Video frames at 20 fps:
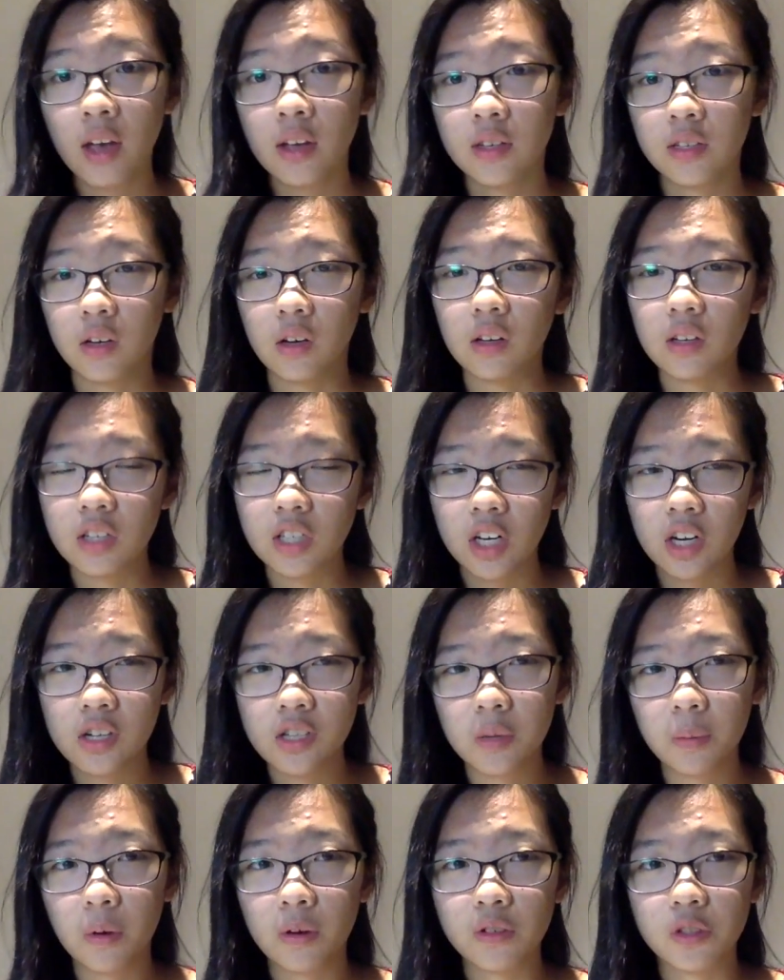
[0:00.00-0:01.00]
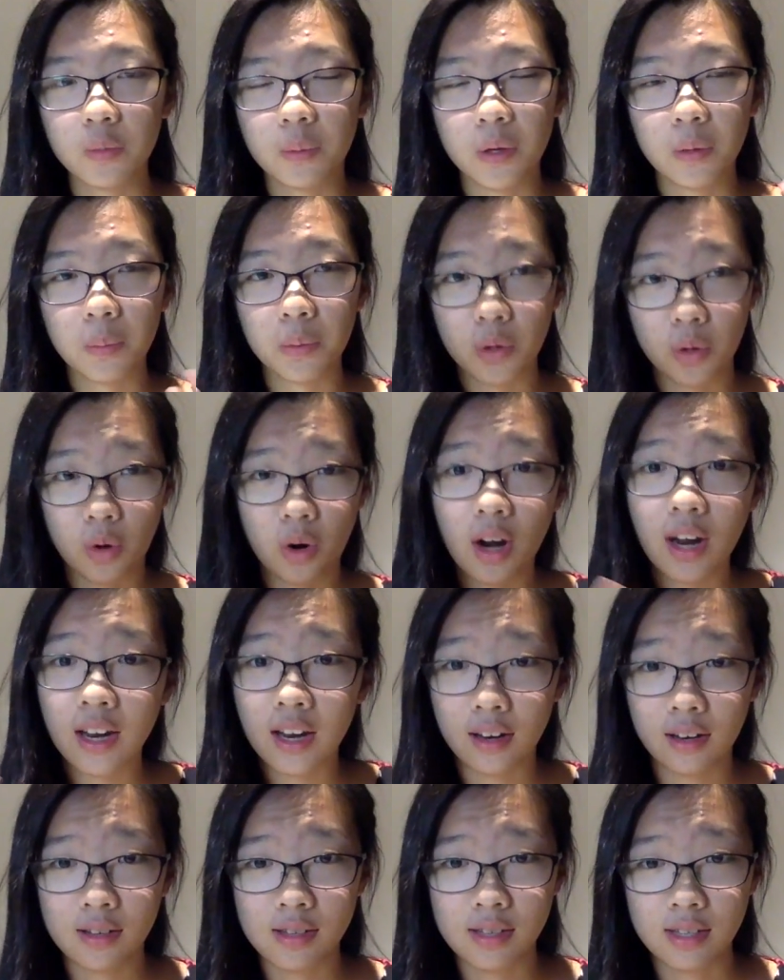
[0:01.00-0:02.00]
So the deer is supposed to be pure and
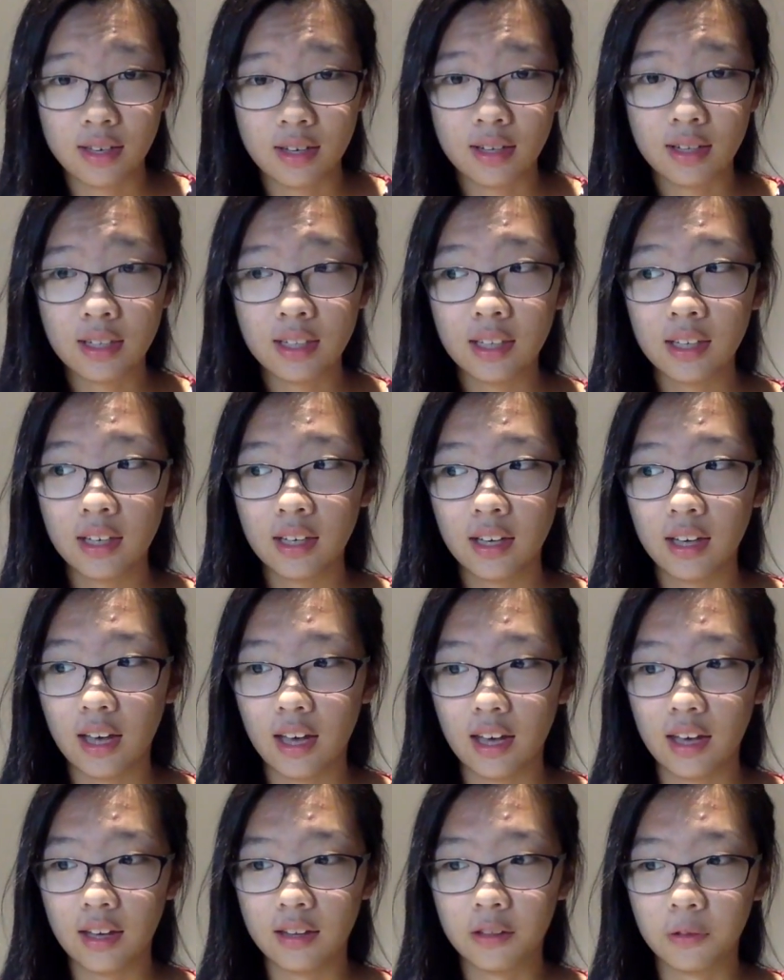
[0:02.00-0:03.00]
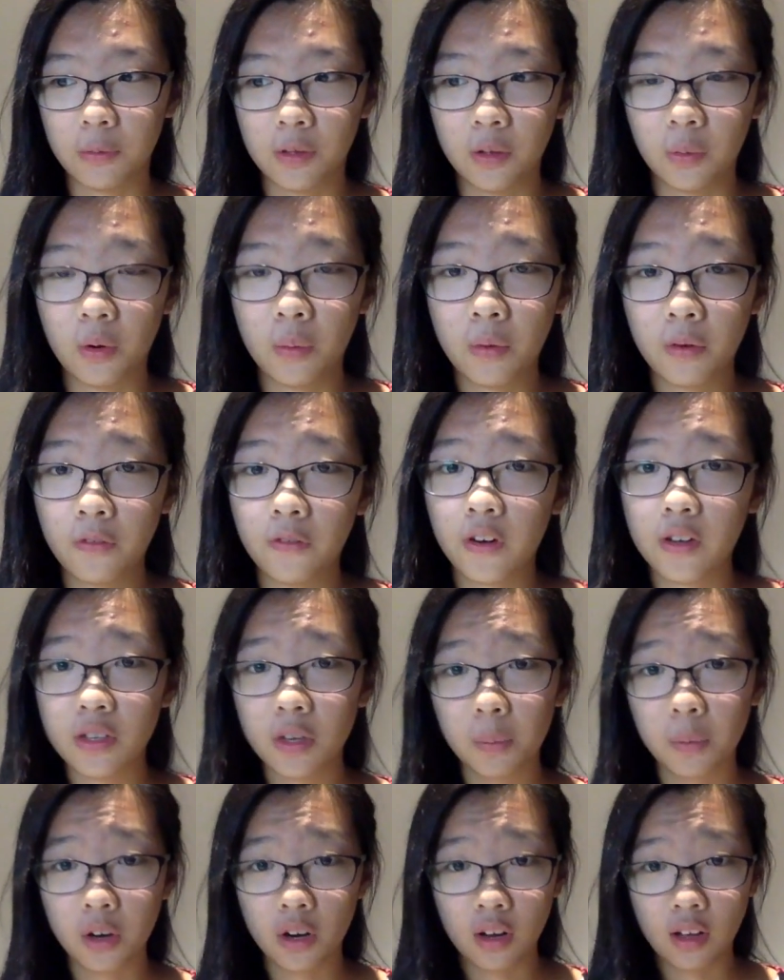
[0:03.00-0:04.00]
innocent, and when the woman first
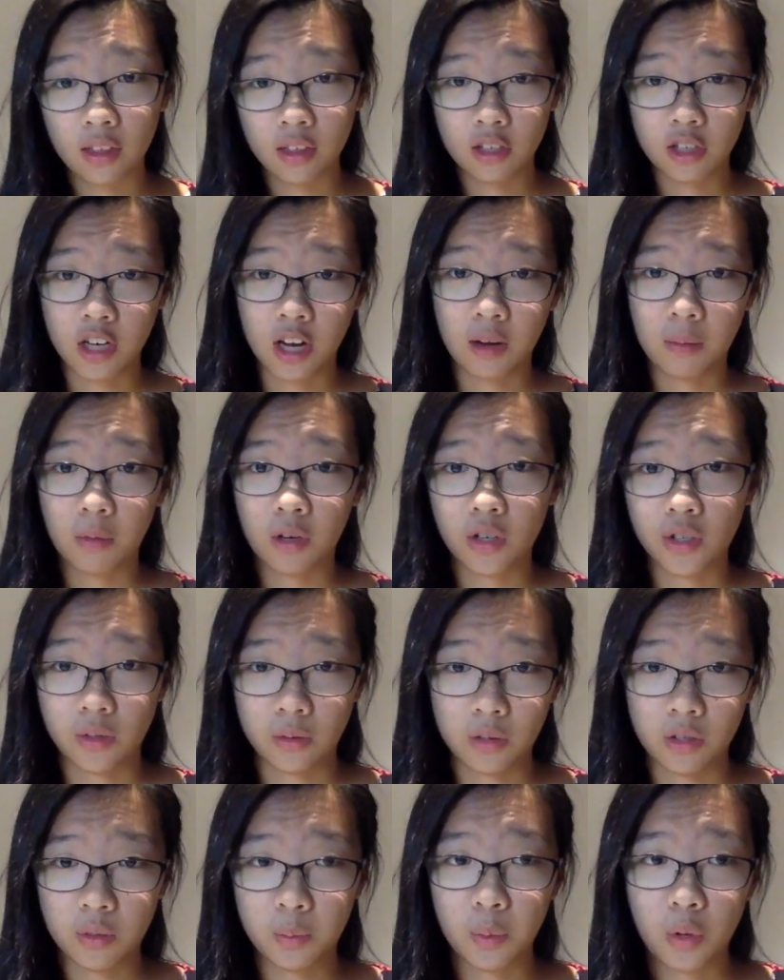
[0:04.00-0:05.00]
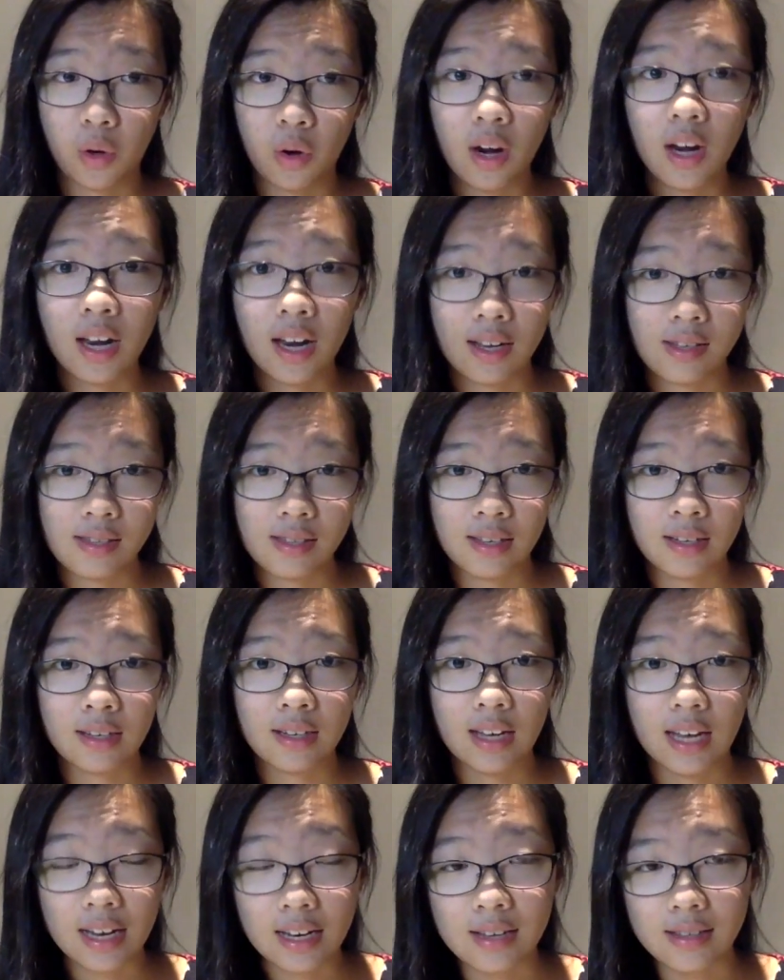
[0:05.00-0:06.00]
appeared in the chamber, she was pure and
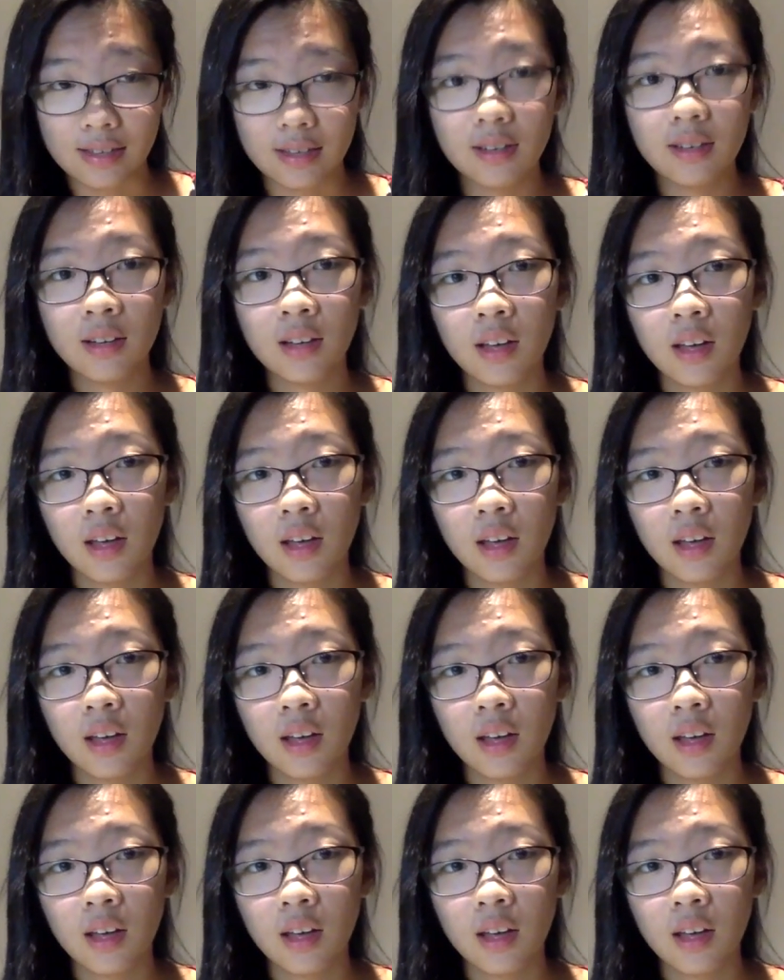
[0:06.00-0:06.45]
innocent.